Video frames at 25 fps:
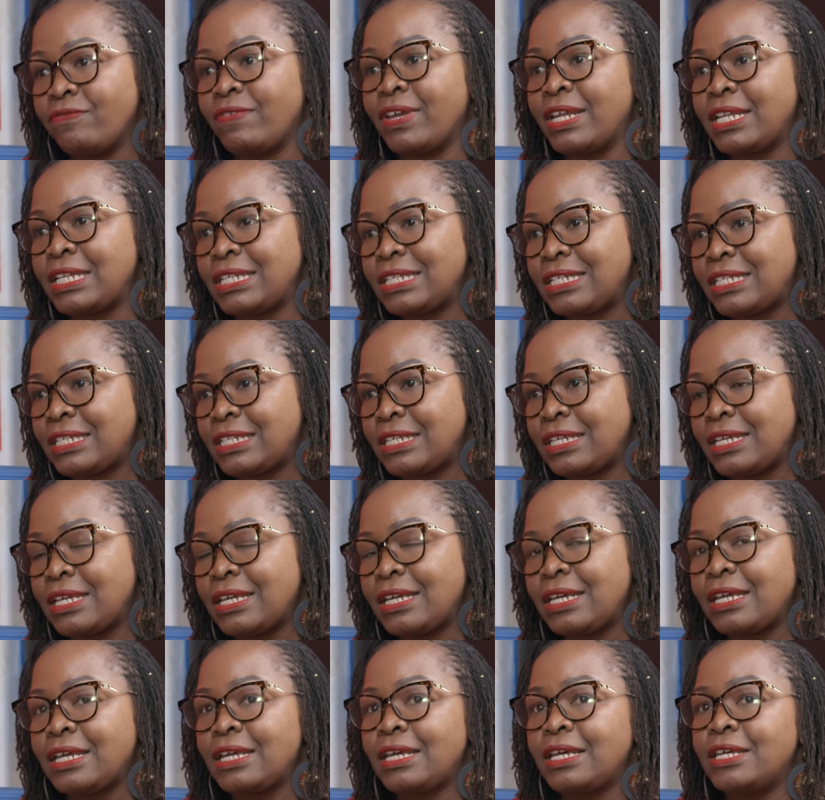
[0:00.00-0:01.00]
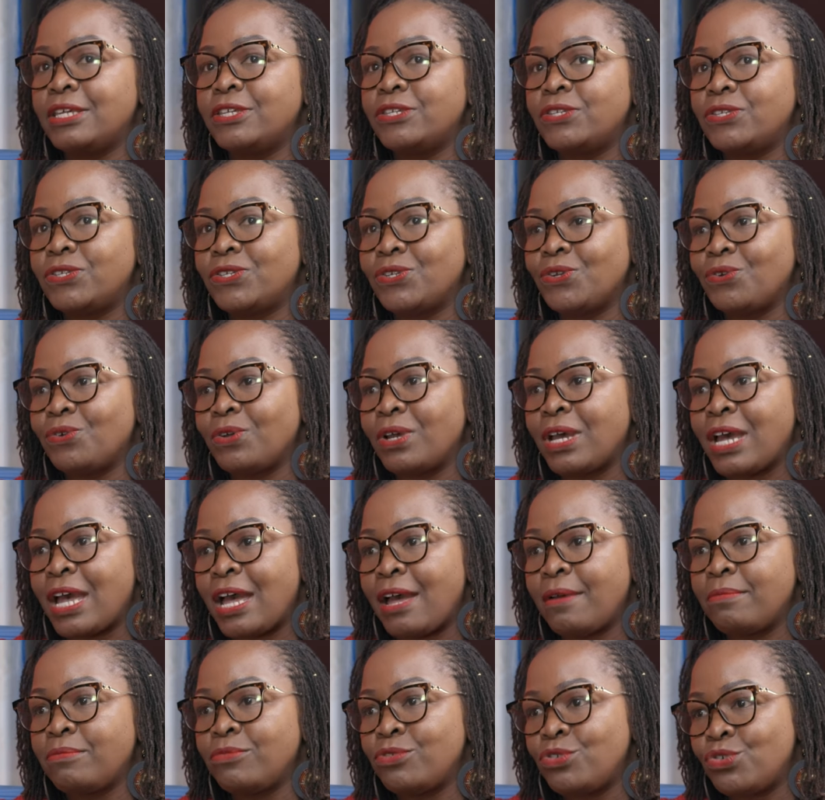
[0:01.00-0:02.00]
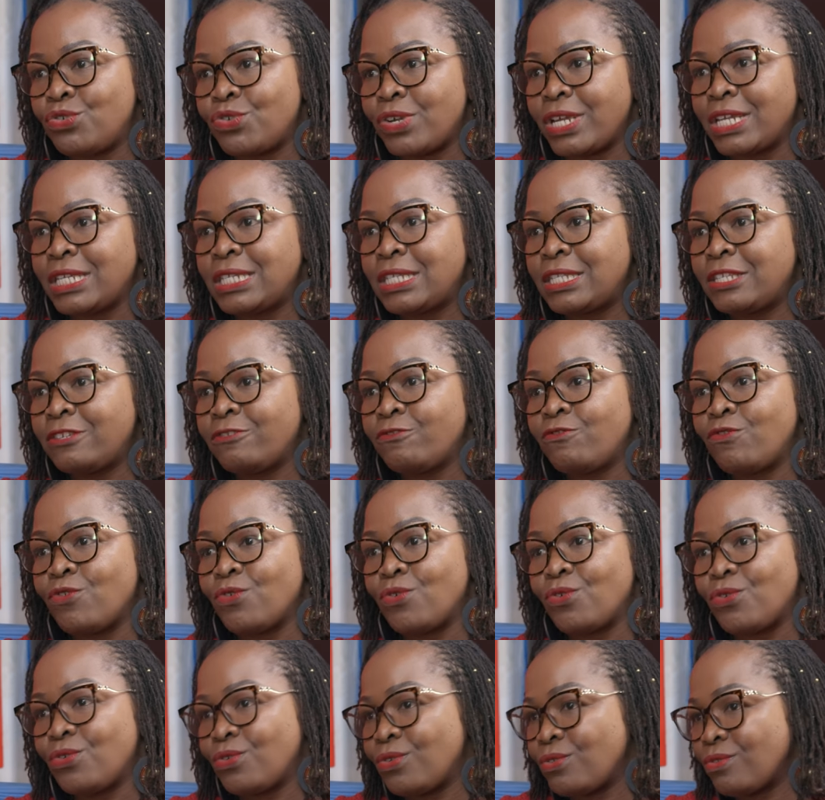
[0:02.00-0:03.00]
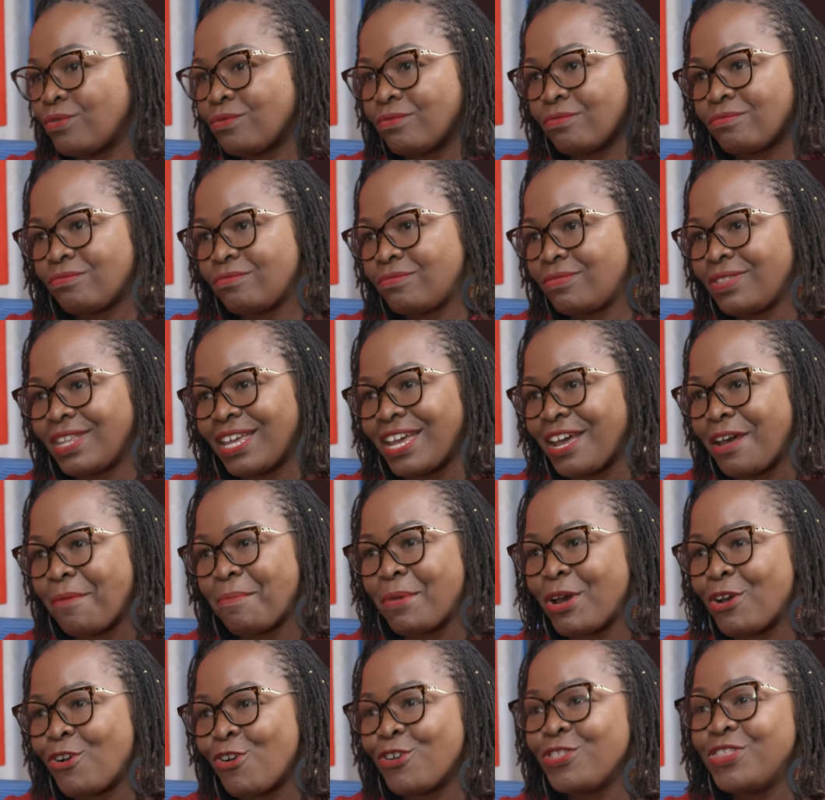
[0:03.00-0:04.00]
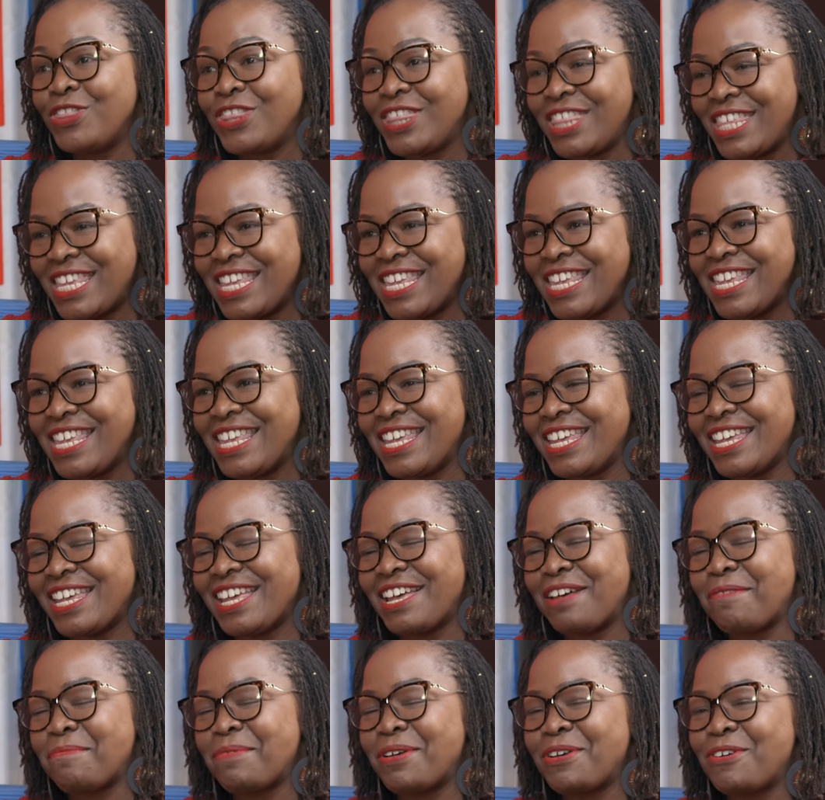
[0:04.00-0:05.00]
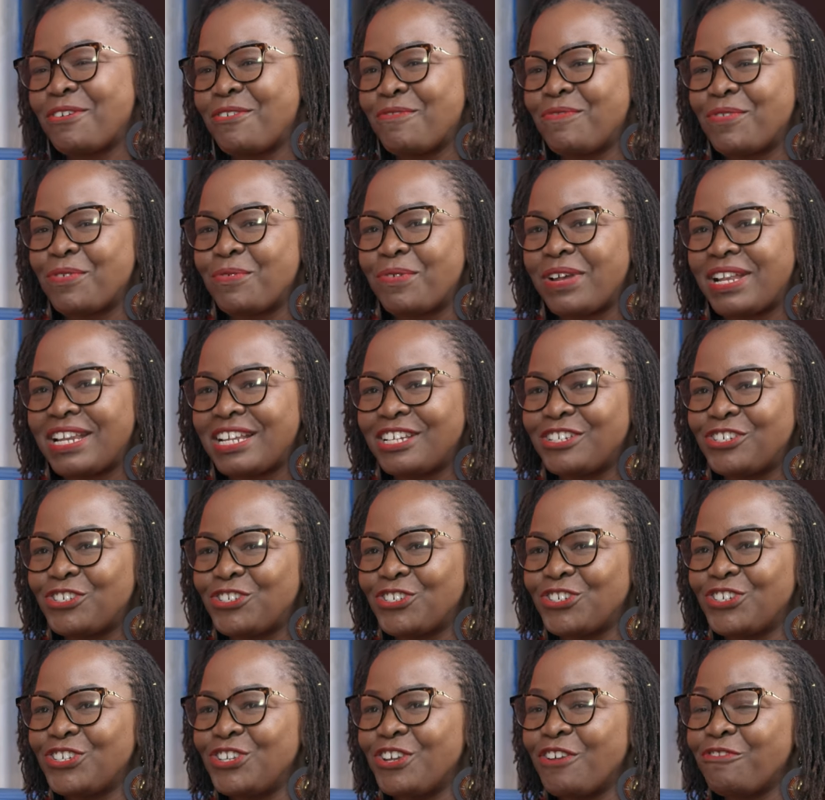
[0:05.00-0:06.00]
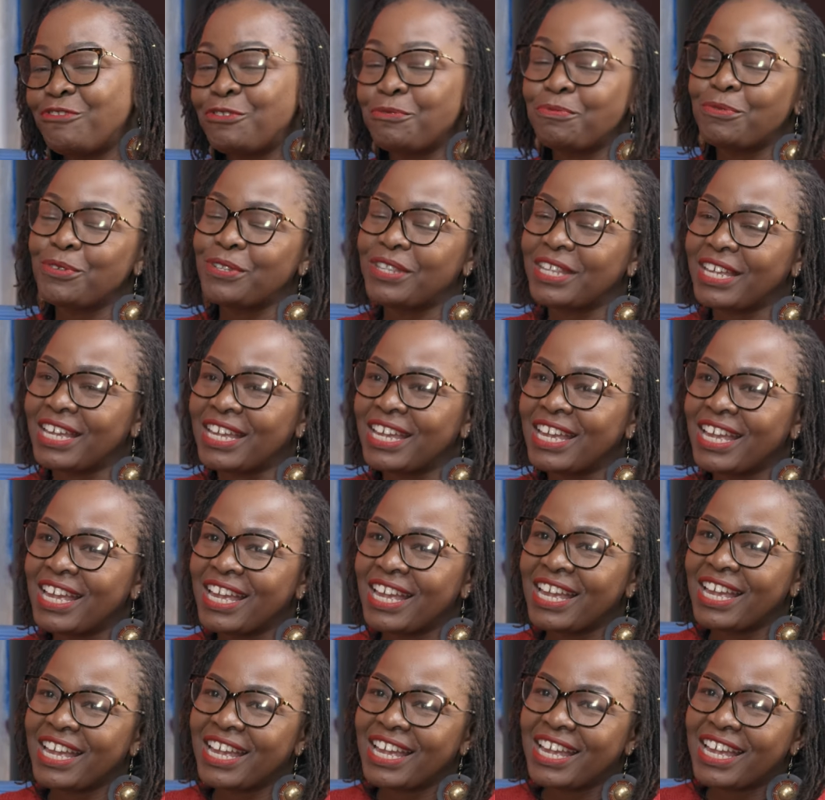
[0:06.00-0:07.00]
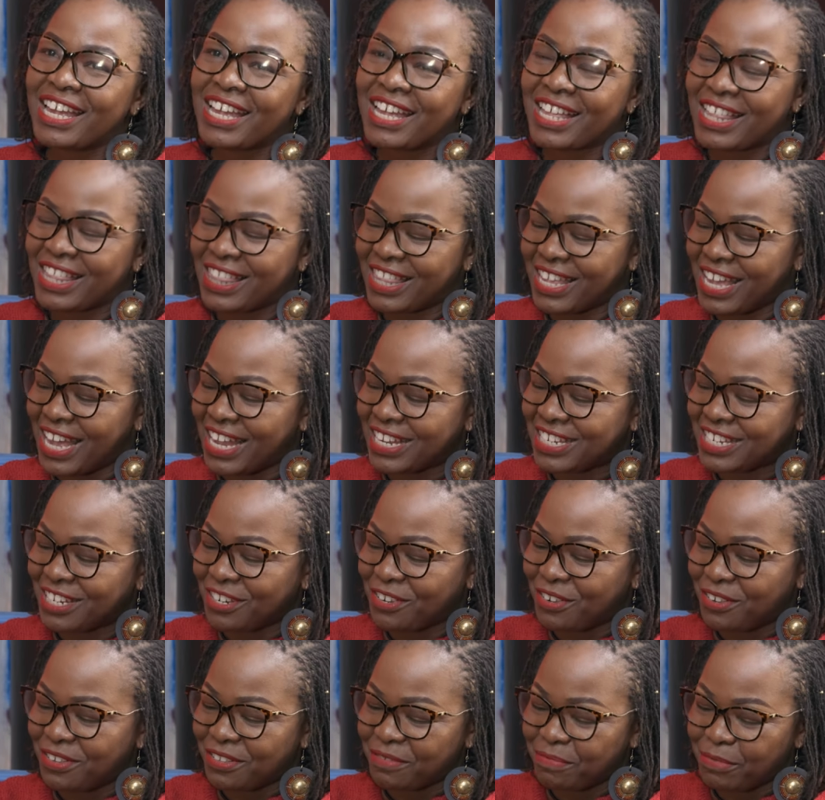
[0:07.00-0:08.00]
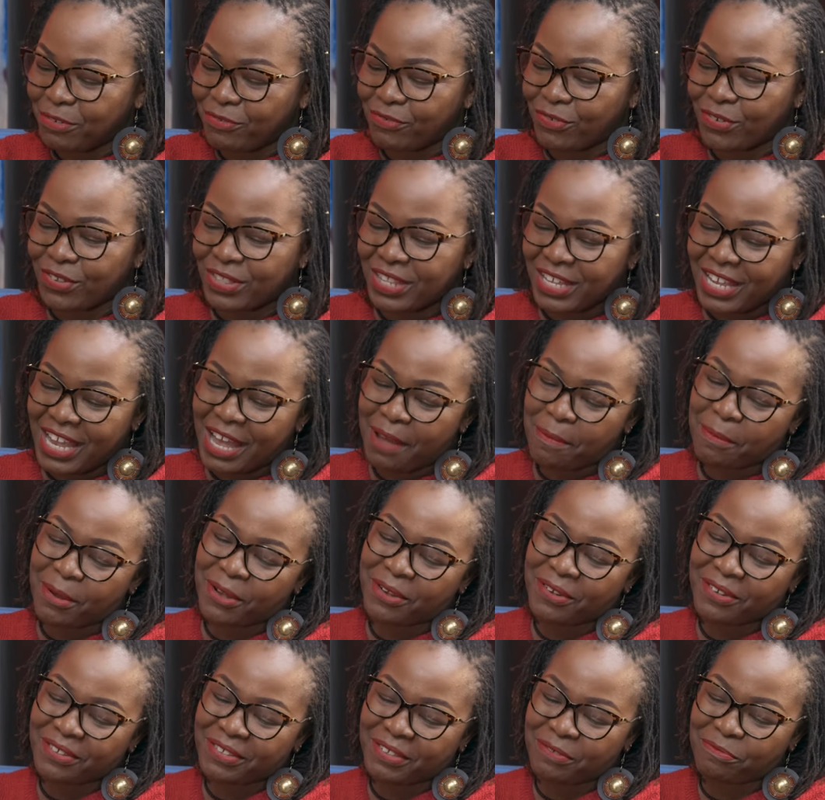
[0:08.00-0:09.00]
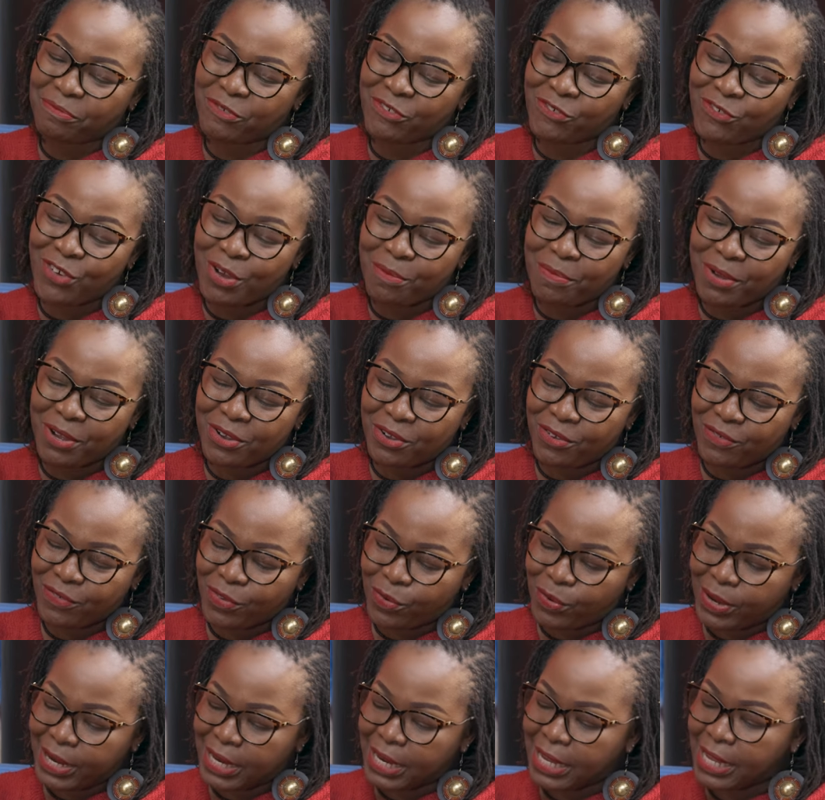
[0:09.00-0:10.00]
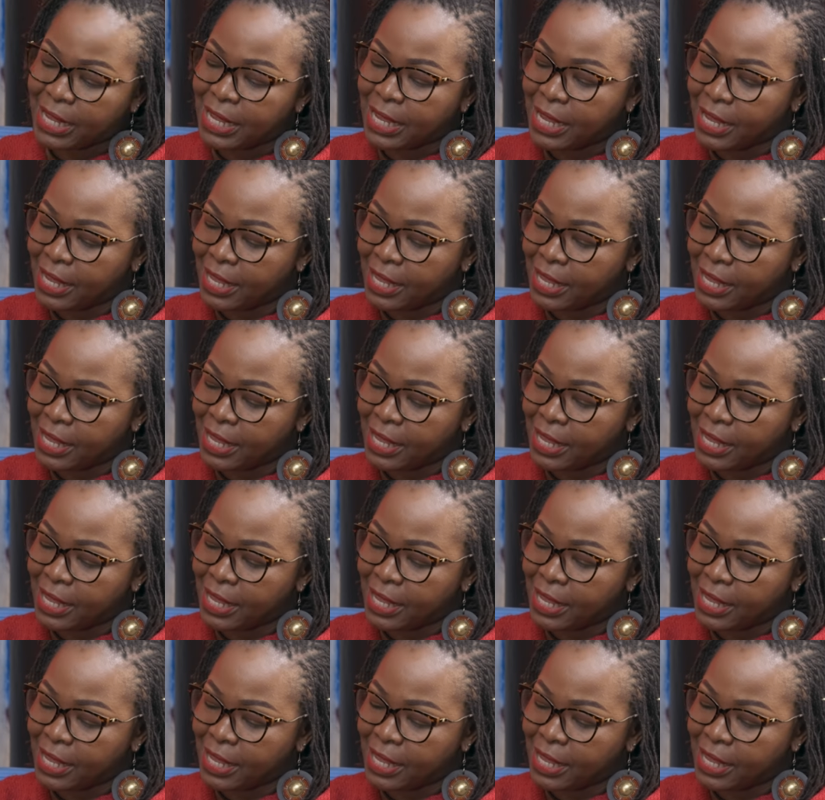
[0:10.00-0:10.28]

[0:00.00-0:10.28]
event. So come dressed for the mm. Amako, the mm. show. You have to put the the article before the Amak before Amakove Wala.